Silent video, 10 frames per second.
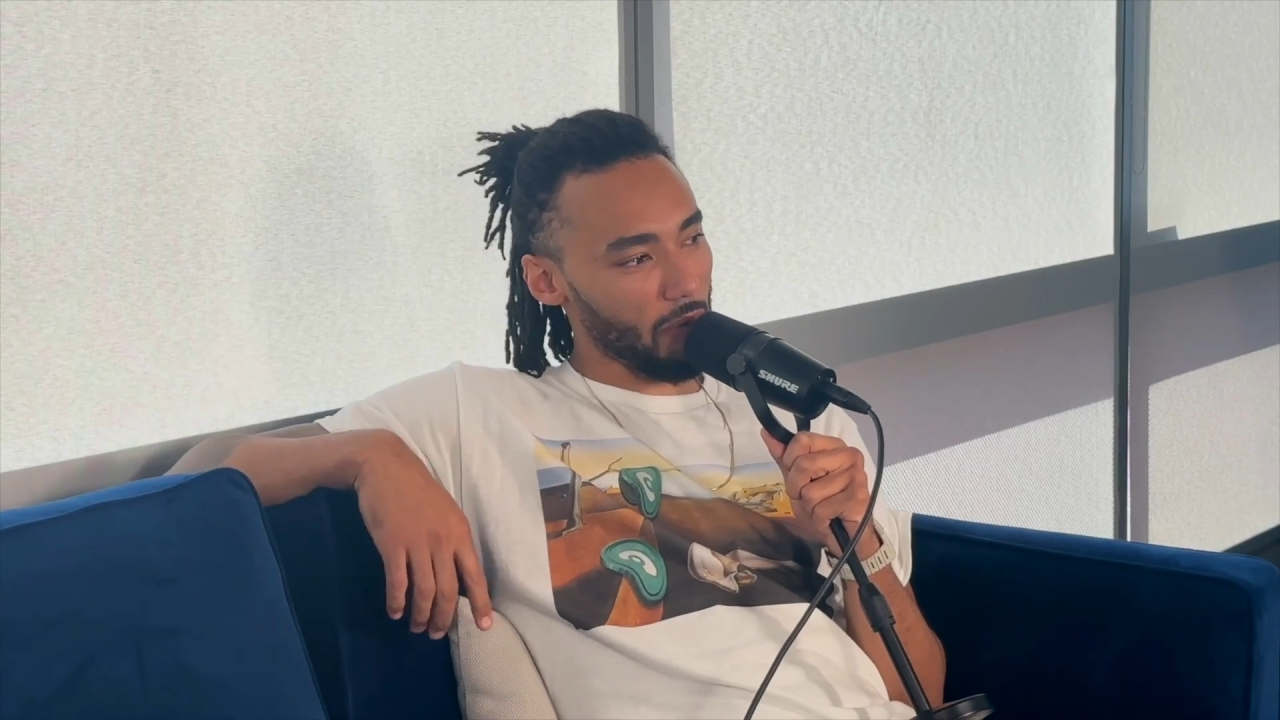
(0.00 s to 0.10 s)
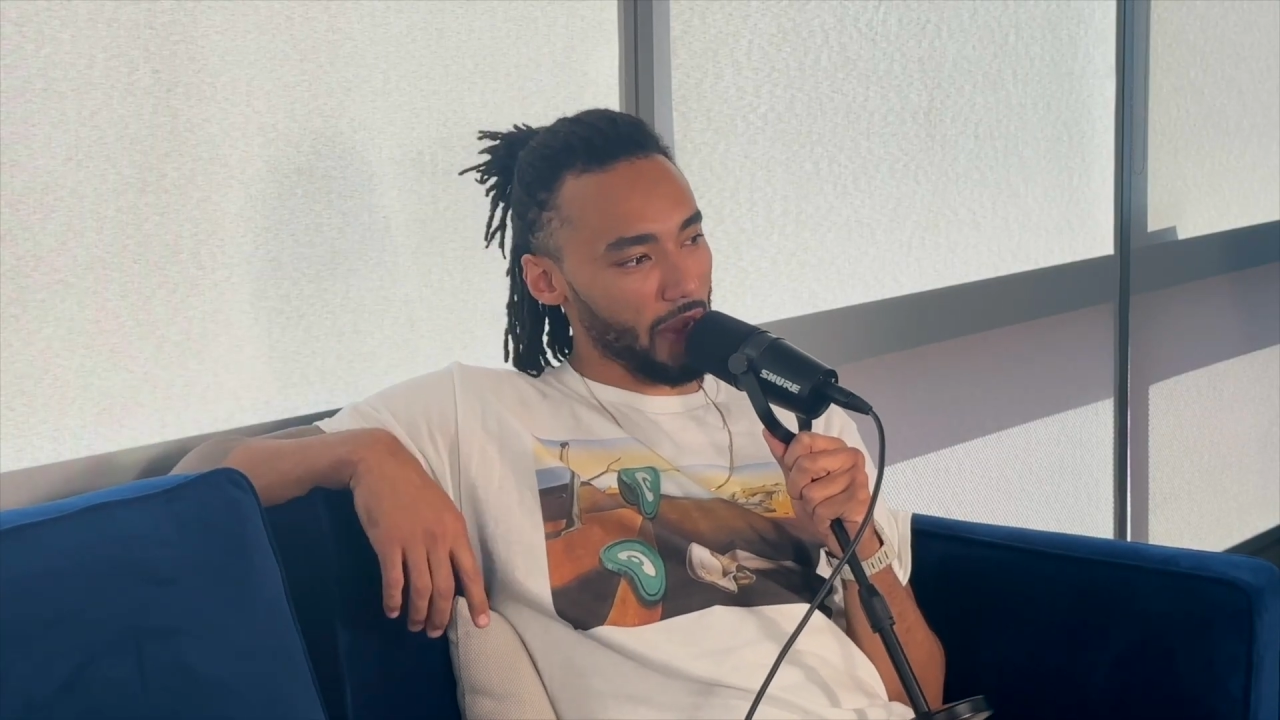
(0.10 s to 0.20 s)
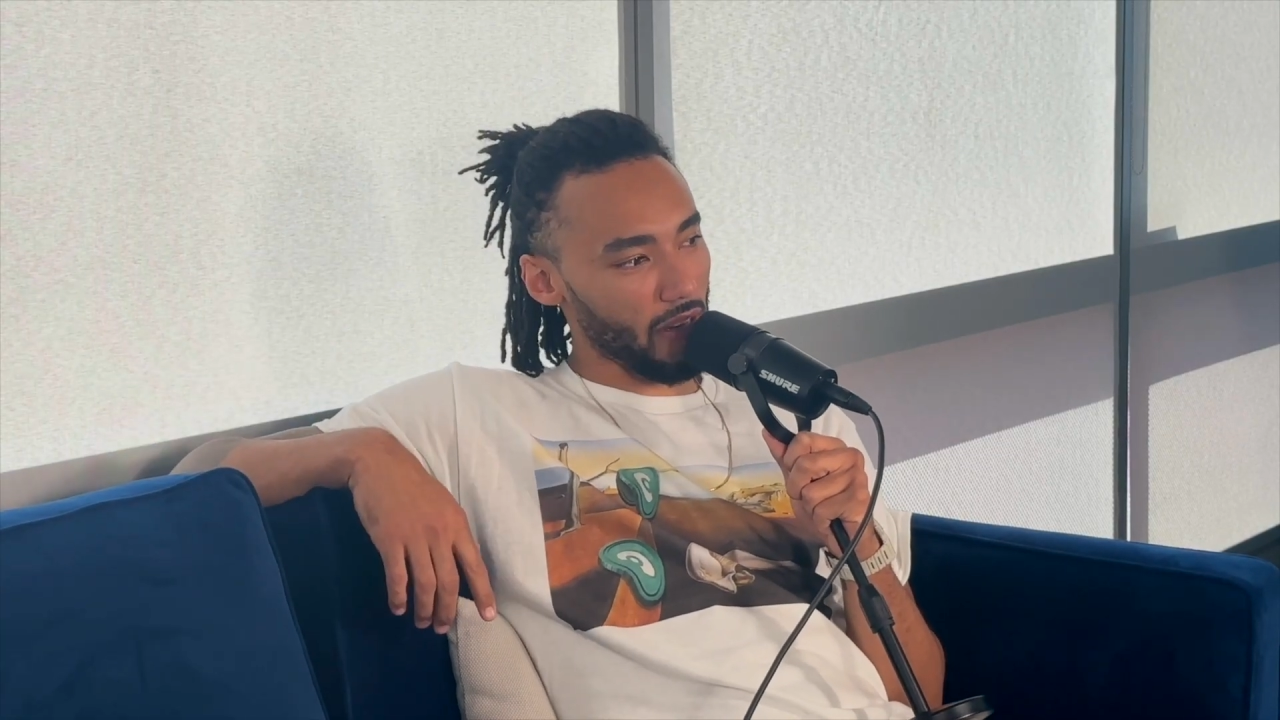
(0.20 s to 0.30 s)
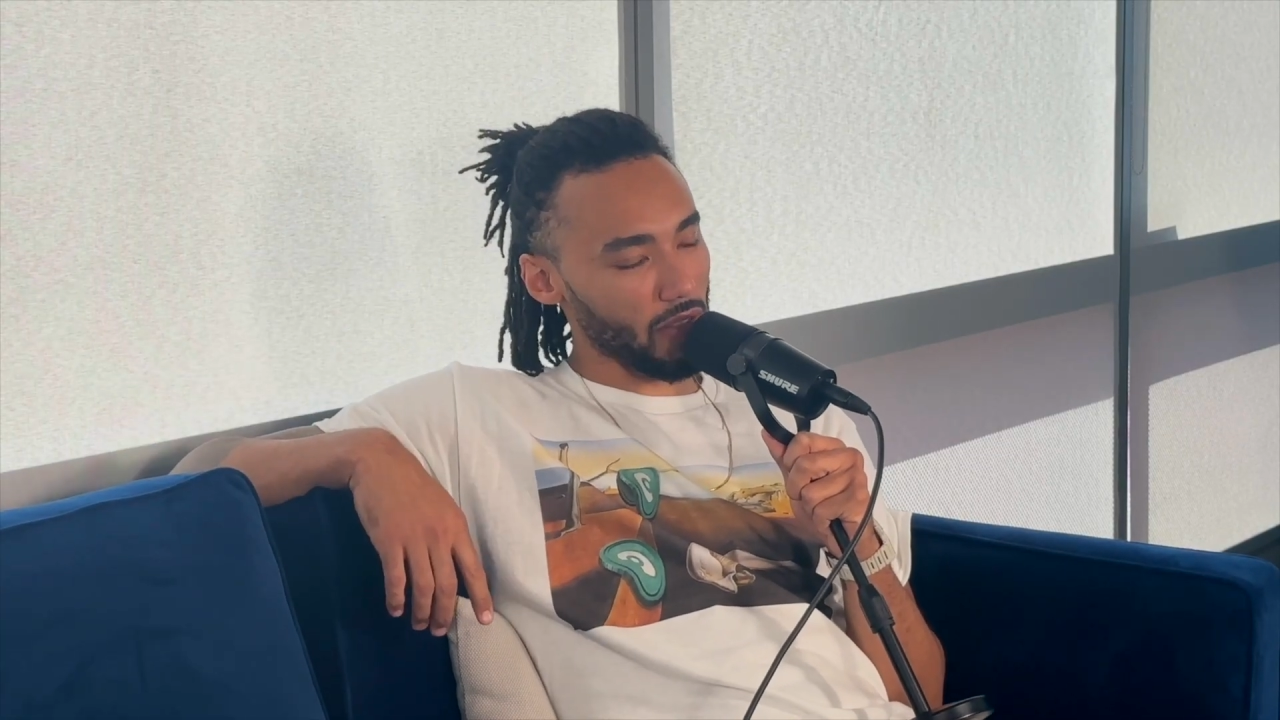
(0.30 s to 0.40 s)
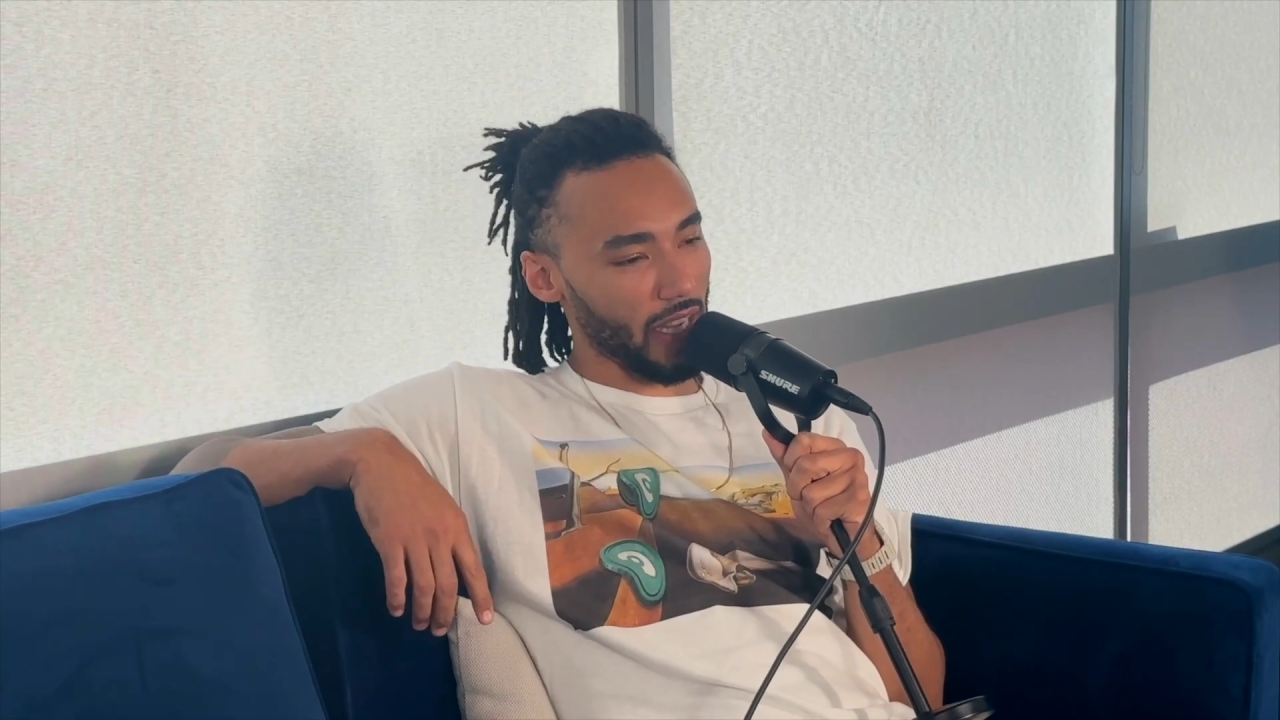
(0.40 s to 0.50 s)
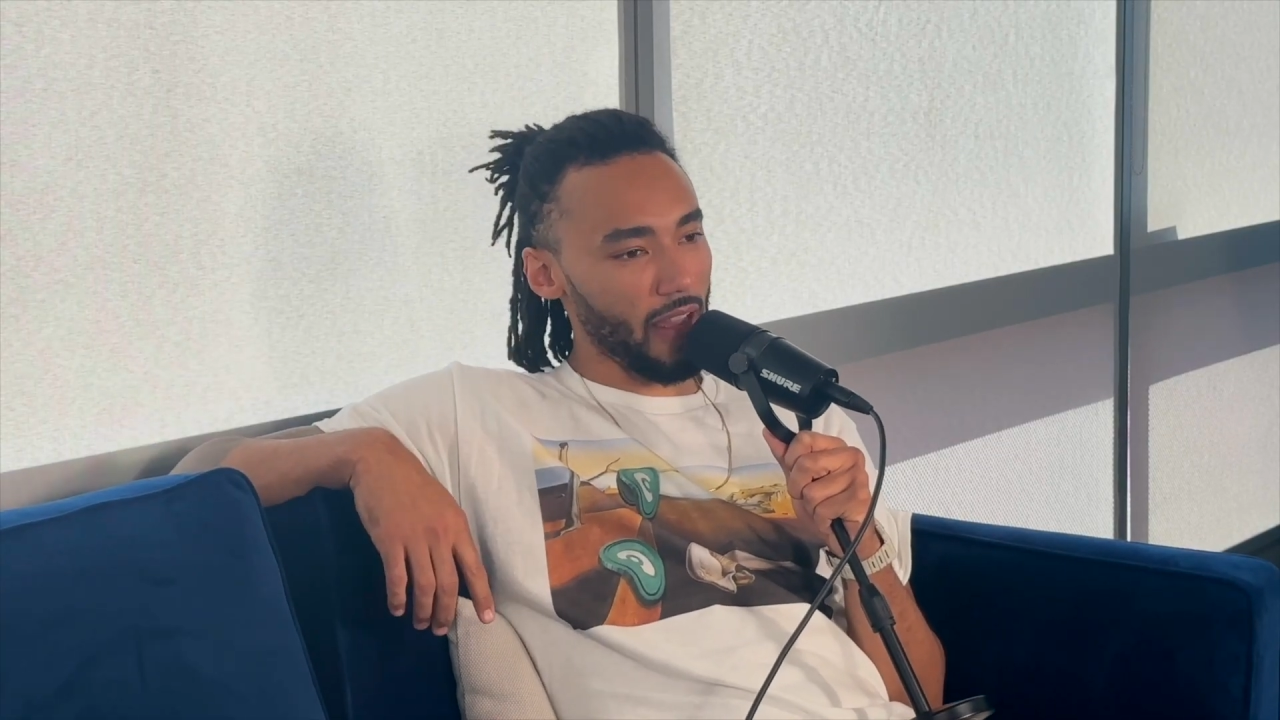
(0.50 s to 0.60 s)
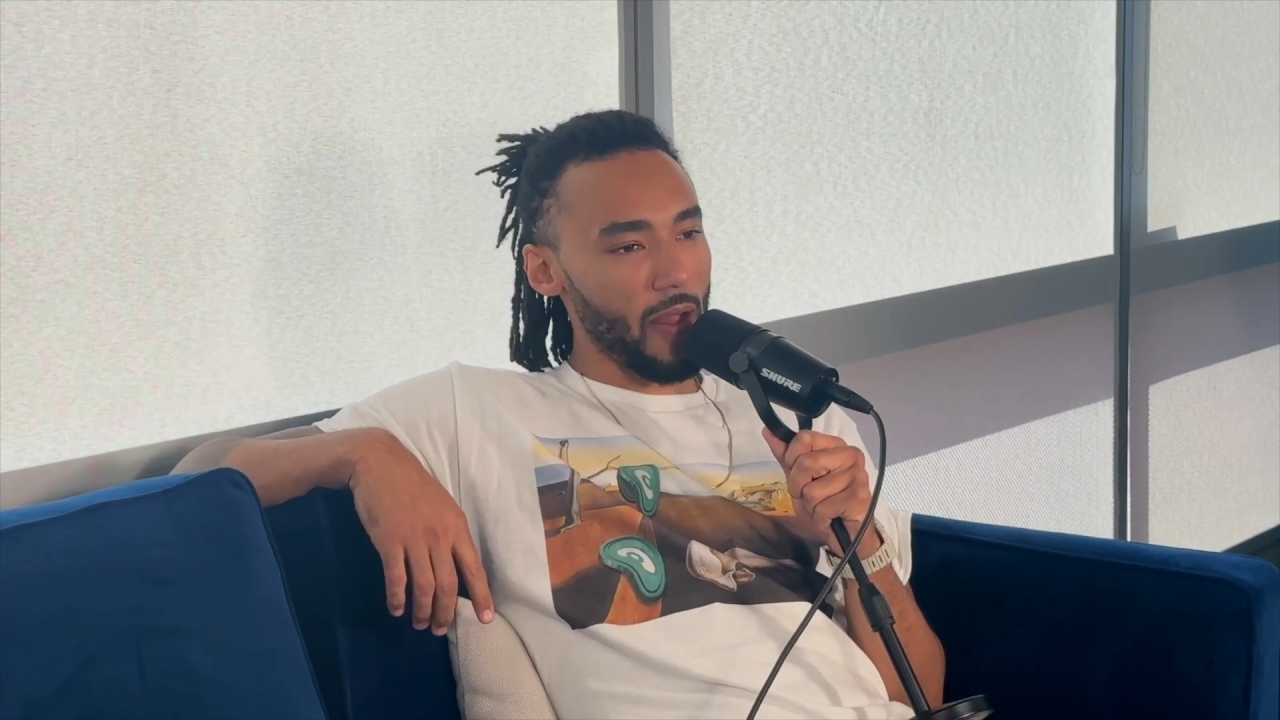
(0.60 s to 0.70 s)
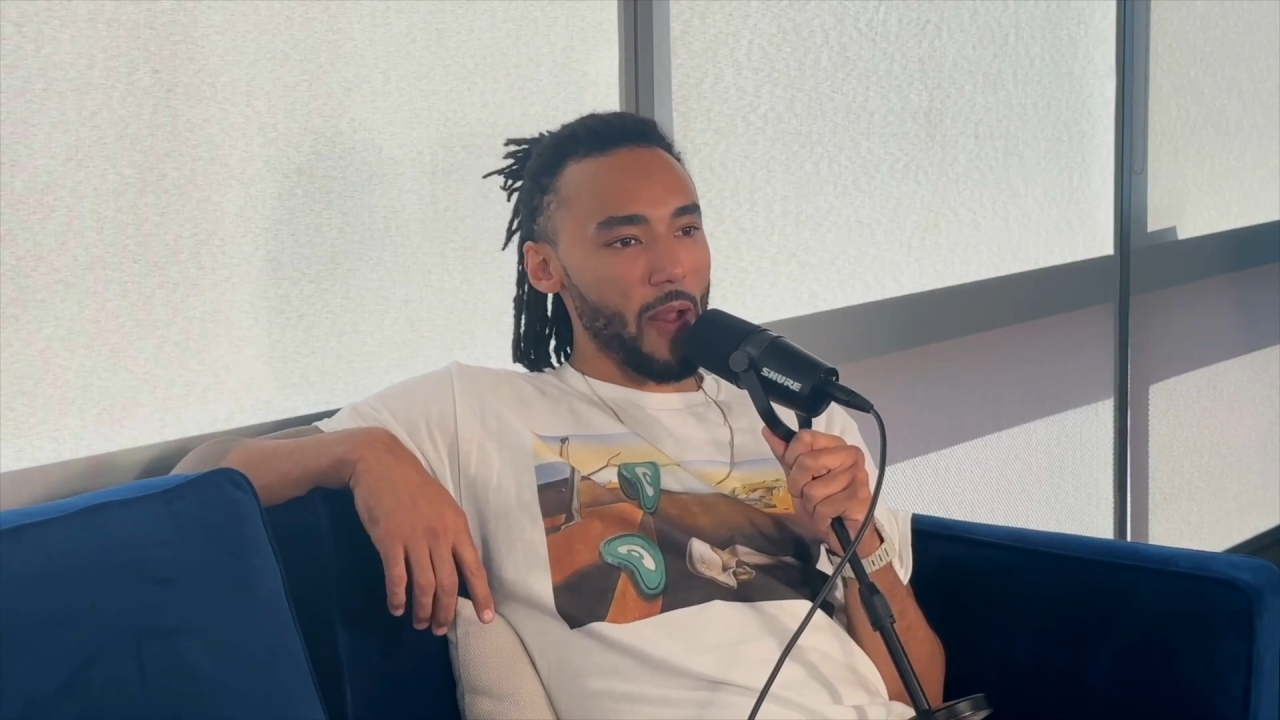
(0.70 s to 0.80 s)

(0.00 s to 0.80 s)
about it. I was like,